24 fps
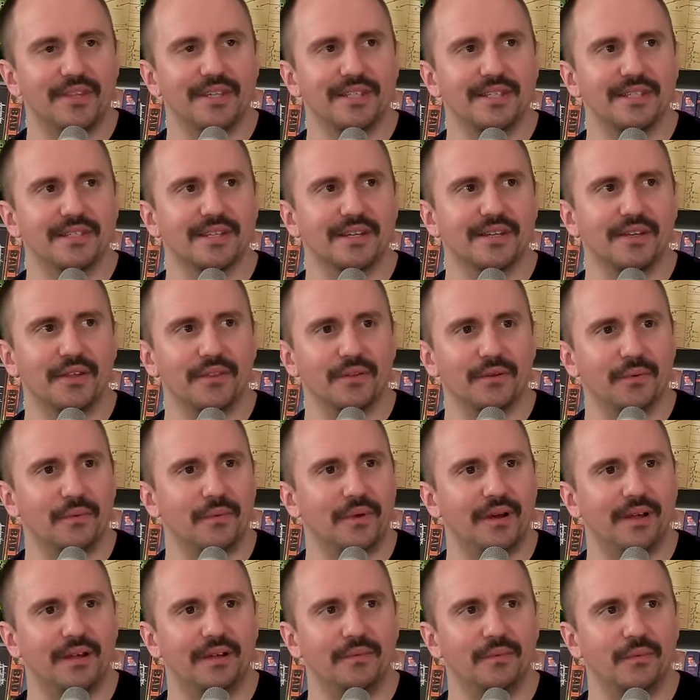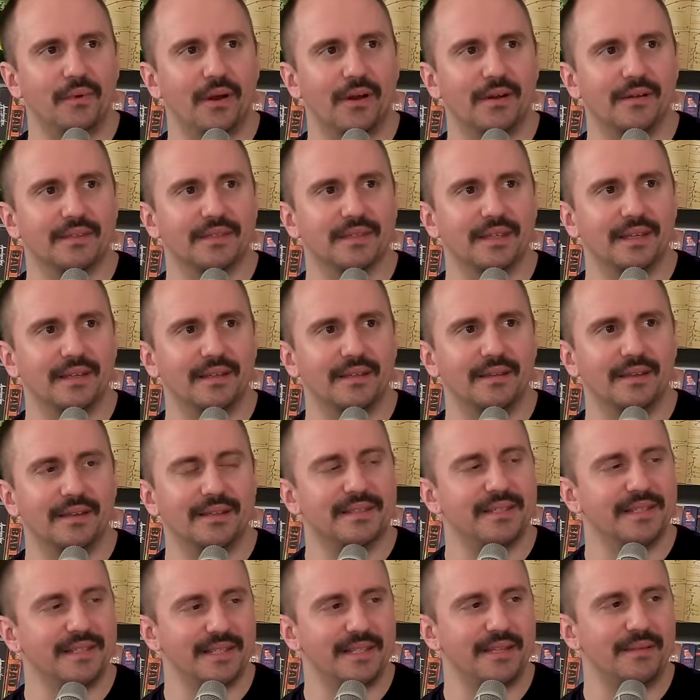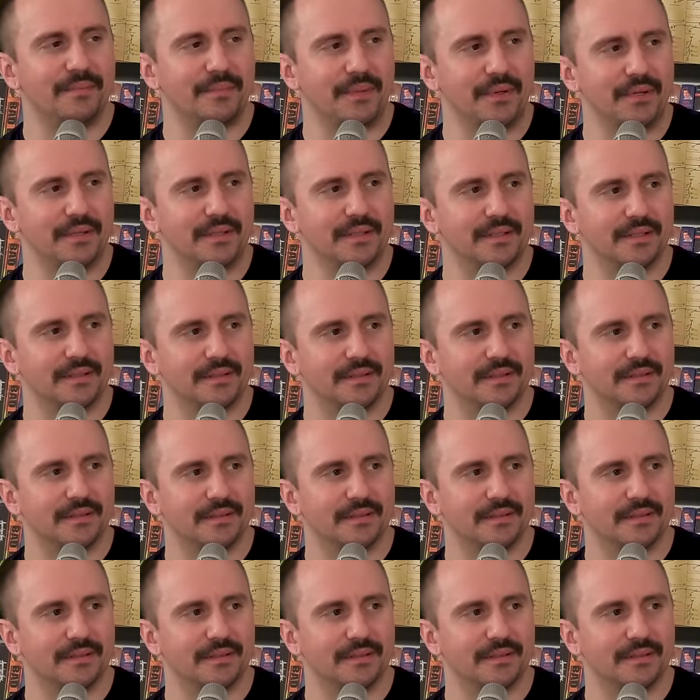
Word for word: this is another one where it's like, is this in the book?